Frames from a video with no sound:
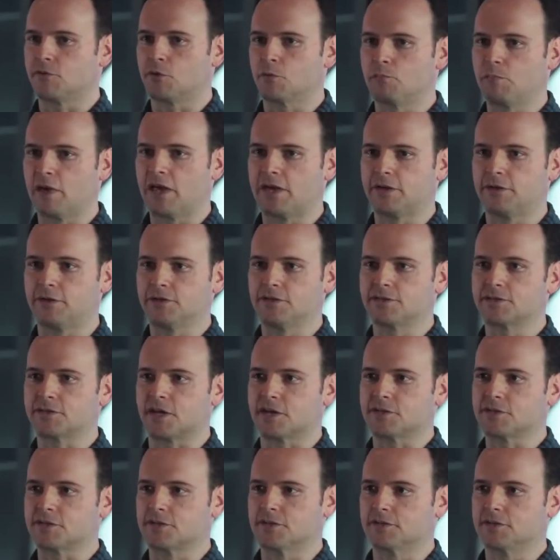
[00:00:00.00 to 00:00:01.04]
for a panel
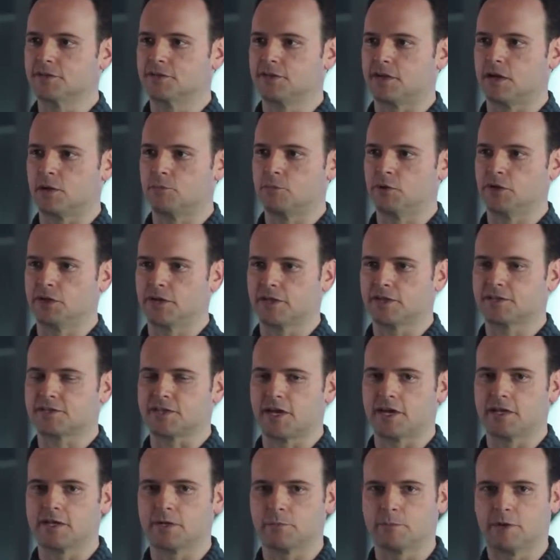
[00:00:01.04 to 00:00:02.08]
discussion that I'm really
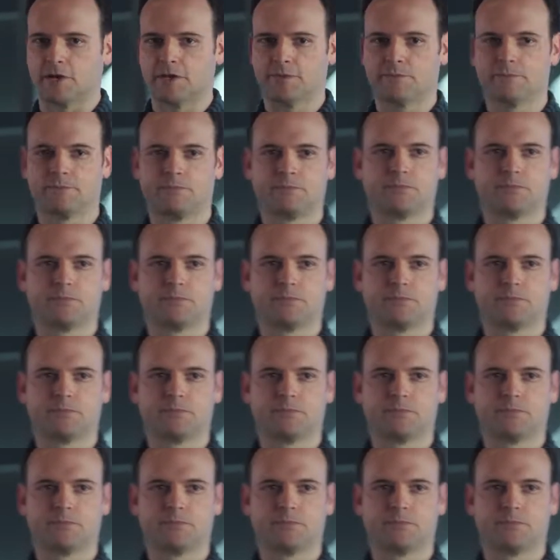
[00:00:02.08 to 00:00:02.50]
excited about.